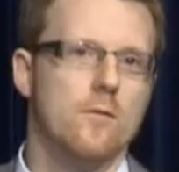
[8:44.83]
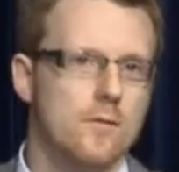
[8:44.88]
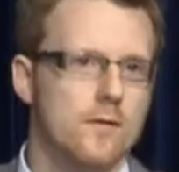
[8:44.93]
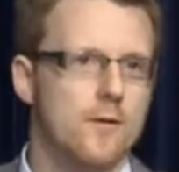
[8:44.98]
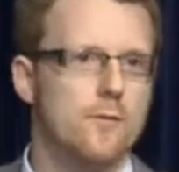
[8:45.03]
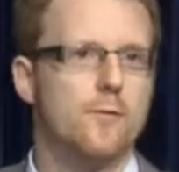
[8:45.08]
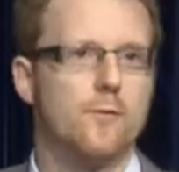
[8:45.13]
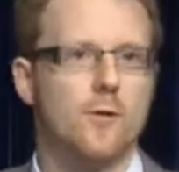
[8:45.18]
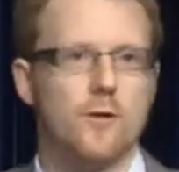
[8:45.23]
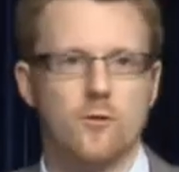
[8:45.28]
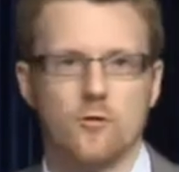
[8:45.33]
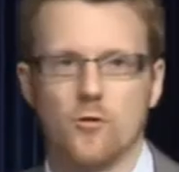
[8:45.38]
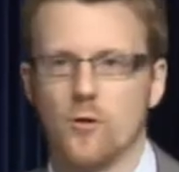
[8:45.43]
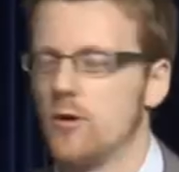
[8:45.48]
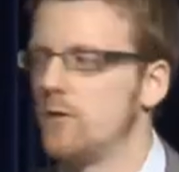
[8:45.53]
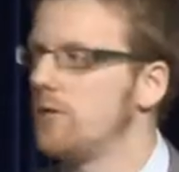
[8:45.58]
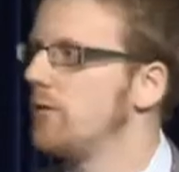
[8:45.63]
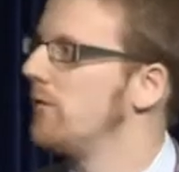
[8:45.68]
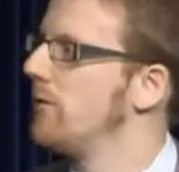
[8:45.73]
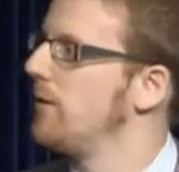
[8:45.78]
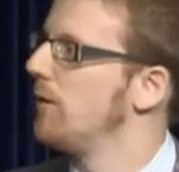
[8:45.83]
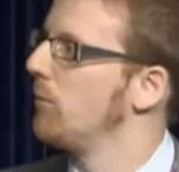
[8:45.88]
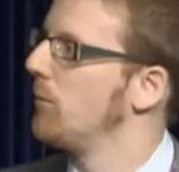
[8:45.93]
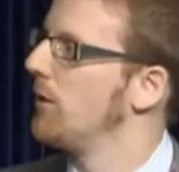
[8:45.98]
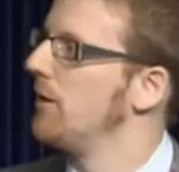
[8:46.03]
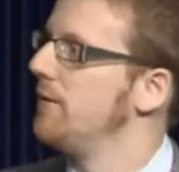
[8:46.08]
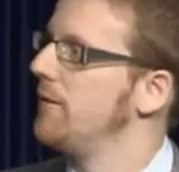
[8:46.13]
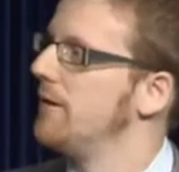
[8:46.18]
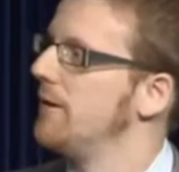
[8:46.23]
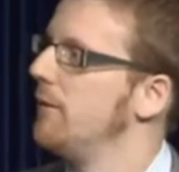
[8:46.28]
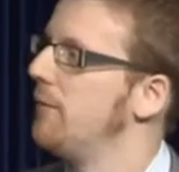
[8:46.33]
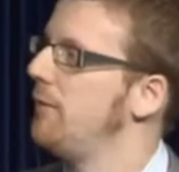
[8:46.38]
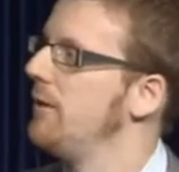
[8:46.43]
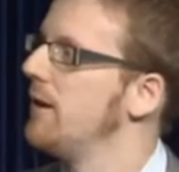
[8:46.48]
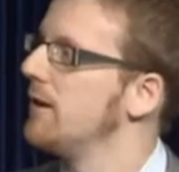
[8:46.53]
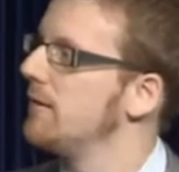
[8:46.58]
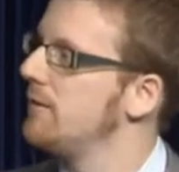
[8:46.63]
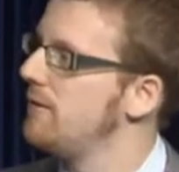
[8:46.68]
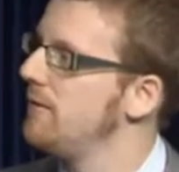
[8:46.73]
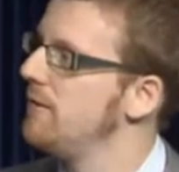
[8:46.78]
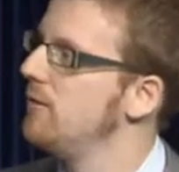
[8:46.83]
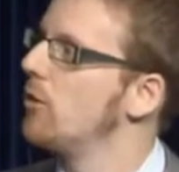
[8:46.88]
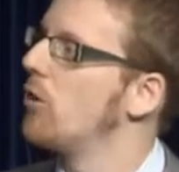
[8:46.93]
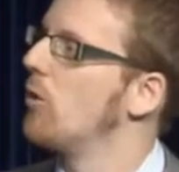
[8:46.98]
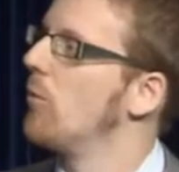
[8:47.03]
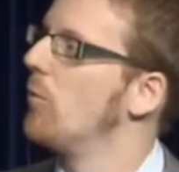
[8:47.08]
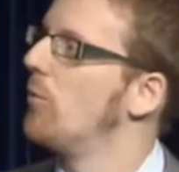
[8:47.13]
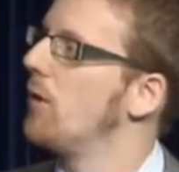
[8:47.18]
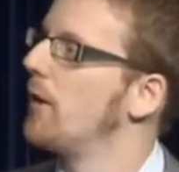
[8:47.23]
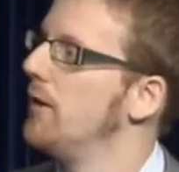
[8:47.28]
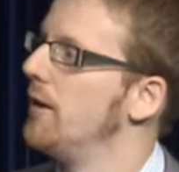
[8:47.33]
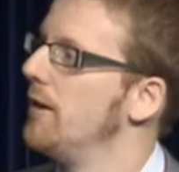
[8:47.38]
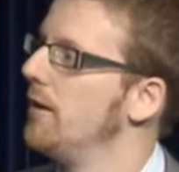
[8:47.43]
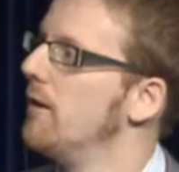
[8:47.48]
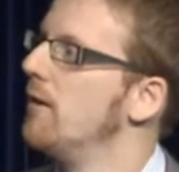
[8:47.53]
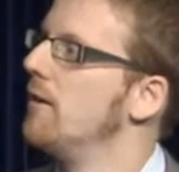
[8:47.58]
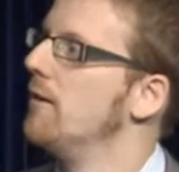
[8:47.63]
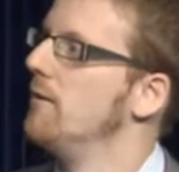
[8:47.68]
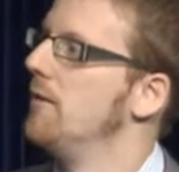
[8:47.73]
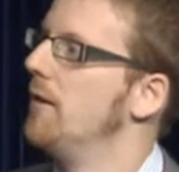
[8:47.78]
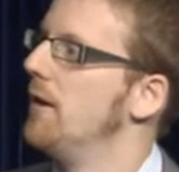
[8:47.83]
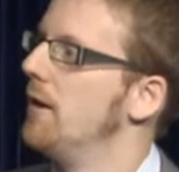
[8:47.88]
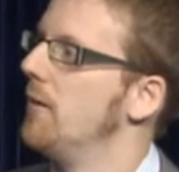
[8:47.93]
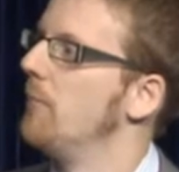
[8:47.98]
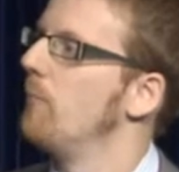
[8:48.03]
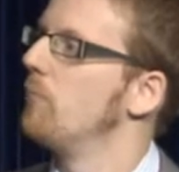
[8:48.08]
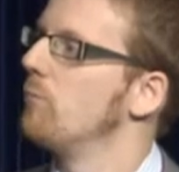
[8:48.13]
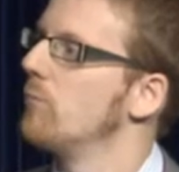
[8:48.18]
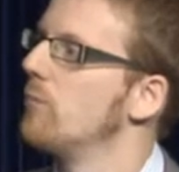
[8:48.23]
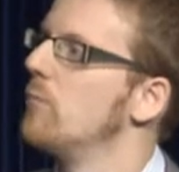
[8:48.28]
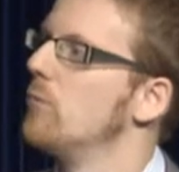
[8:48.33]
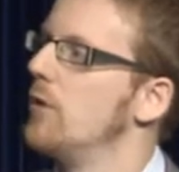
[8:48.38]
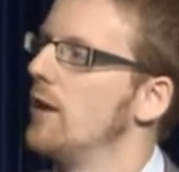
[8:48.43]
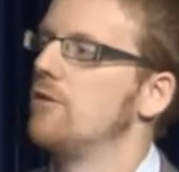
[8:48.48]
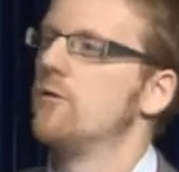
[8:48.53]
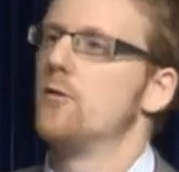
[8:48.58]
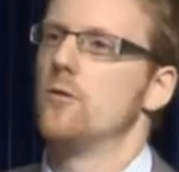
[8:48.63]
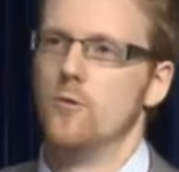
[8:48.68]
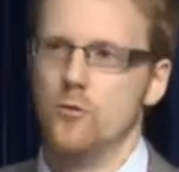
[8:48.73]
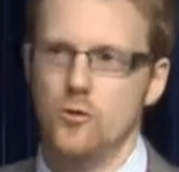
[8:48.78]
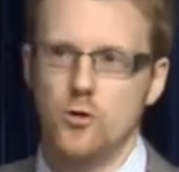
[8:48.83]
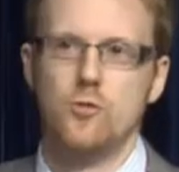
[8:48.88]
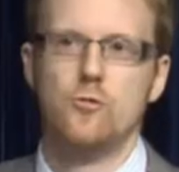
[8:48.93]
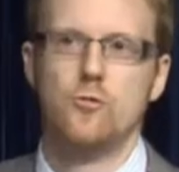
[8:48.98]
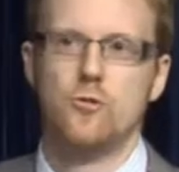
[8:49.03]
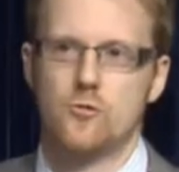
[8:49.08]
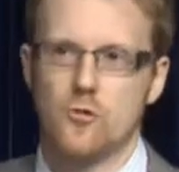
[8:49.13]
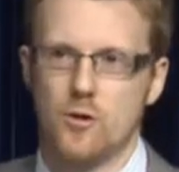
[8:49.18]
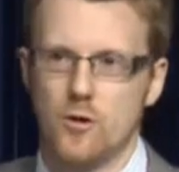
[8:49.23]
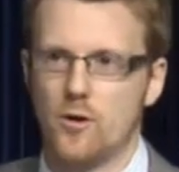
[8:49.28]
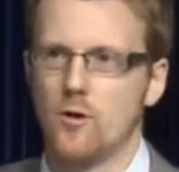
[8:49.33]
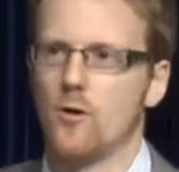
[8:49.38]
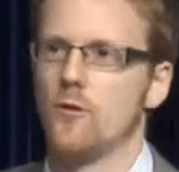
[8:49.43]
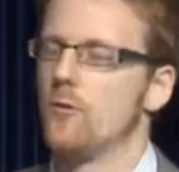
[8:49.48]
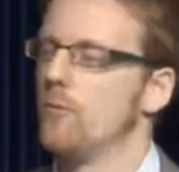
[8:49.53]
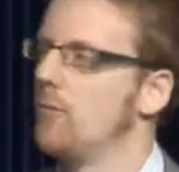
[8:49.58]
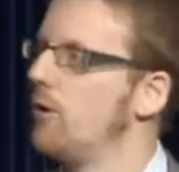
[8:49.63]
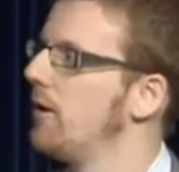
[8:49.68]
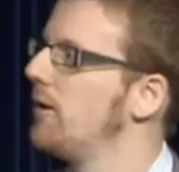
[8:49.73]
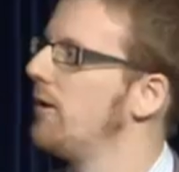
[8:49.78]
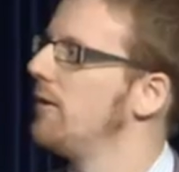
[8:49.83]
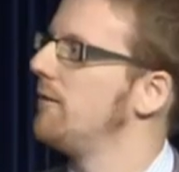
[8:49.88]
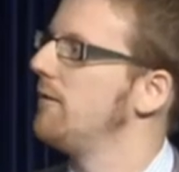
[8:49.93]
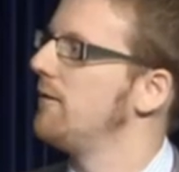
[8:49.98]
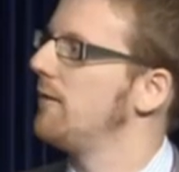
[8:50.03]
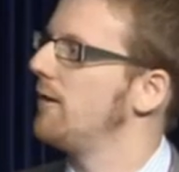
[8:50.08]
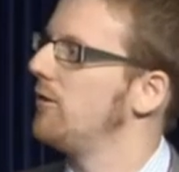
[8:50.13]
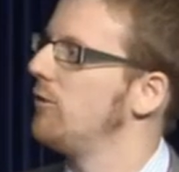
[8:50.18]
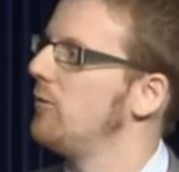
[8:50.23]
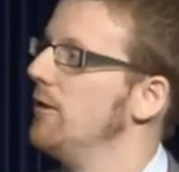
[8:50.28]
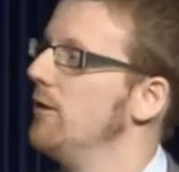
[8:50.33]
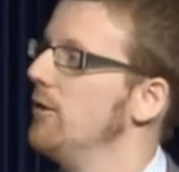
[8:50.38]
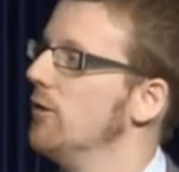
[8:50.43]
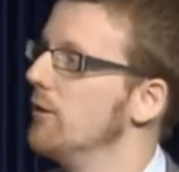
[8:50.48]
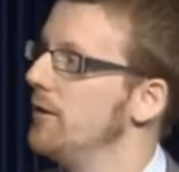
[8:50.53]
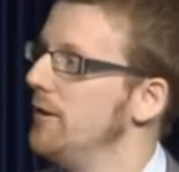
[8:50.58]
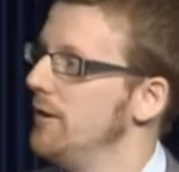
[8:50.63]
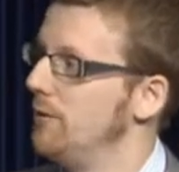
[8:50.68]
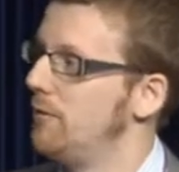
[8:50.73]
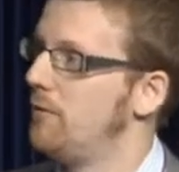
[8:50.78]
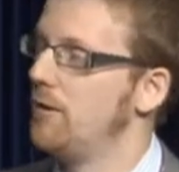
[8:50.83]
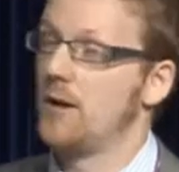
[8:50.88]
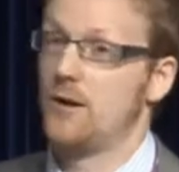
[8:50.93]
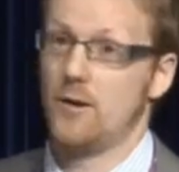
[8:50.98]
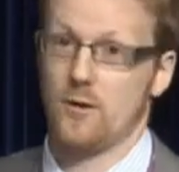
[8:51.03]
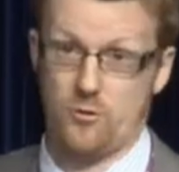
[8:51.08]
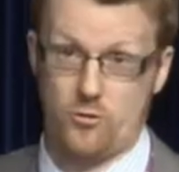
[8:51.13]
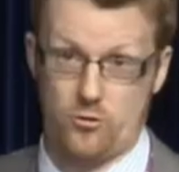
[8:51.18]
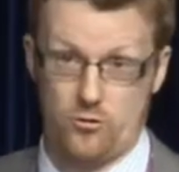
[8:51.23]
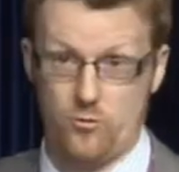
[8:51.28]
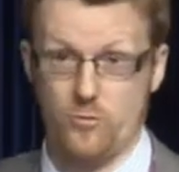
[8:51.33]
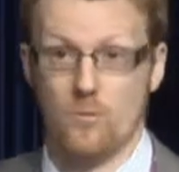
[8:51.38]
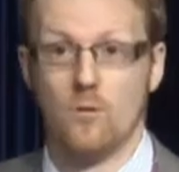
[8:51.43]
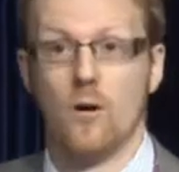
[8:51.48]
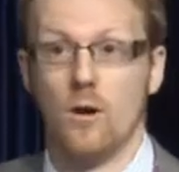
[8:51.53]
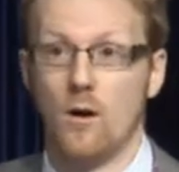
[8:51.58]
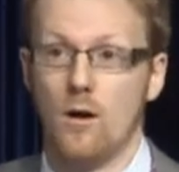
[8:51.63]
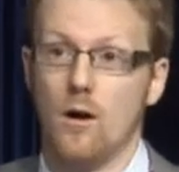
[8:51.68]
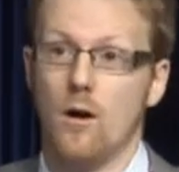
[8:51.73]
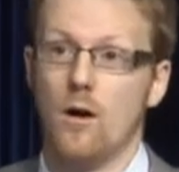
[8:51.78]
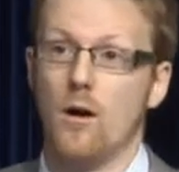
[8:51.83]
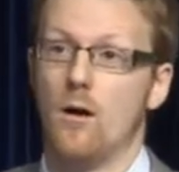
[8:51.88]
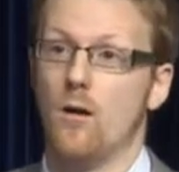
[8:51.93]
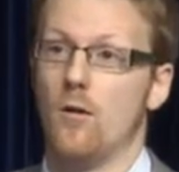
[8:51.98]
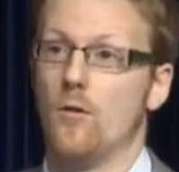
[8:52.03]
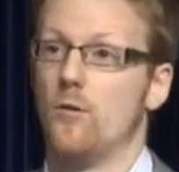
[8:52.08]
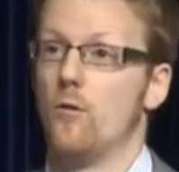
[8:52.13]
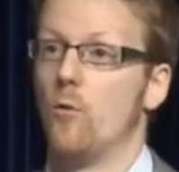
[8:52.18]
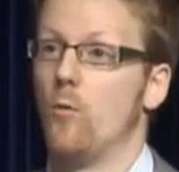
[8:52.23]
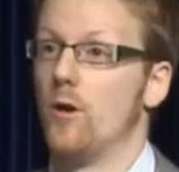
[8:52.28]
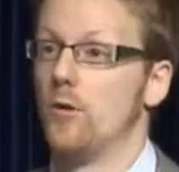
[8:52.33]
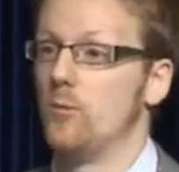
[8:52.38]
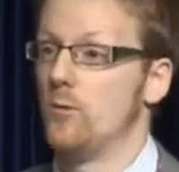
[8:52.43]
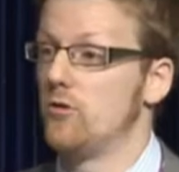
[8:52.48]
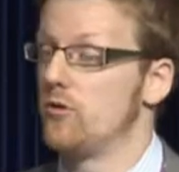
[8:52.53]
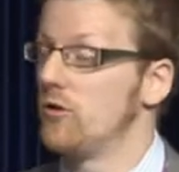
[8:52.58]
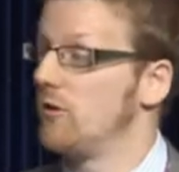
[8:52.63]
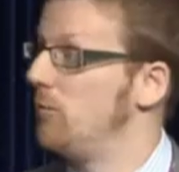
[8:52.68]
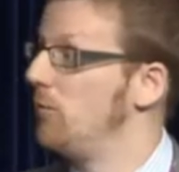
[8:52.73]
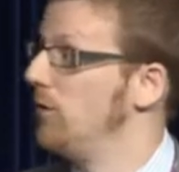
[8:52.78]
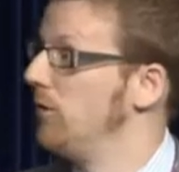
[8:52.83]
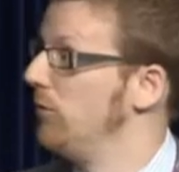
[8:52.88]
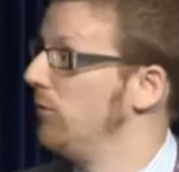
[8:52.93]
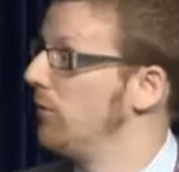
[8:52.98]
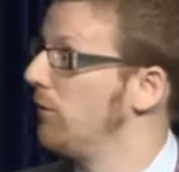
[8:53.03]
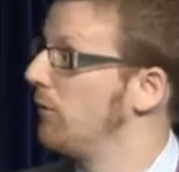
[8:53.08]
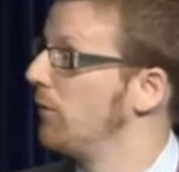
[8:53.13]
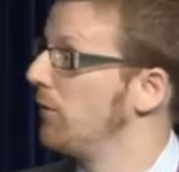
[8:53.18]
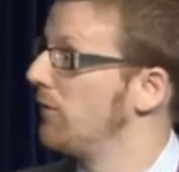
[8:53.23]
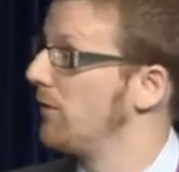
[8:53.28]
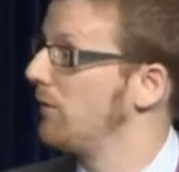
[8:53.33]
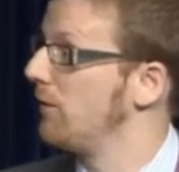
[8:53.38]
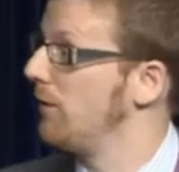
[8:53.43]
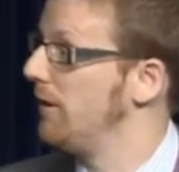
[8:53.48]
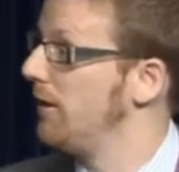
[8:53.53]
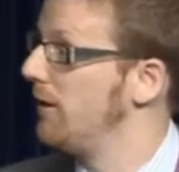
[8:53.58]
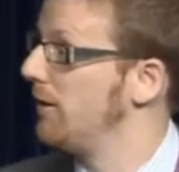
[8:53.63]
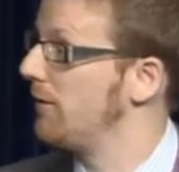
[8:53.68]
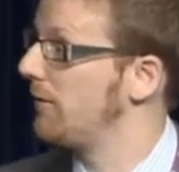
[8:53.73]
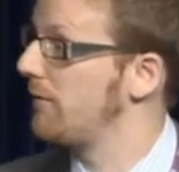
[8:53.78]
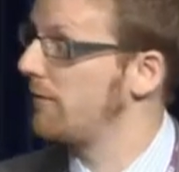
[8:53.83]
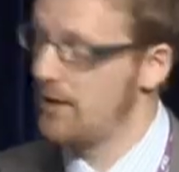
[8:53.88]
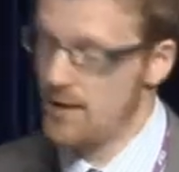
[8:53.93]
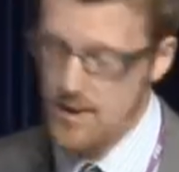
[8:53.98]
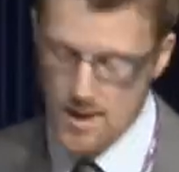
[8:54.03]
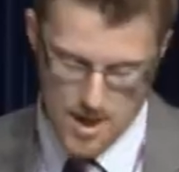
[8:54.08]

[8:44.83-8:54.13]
different drugs, comparing their efficacy or comparing their, that the new drug on the market is actually not inferior to uh, the one which has been used for several years.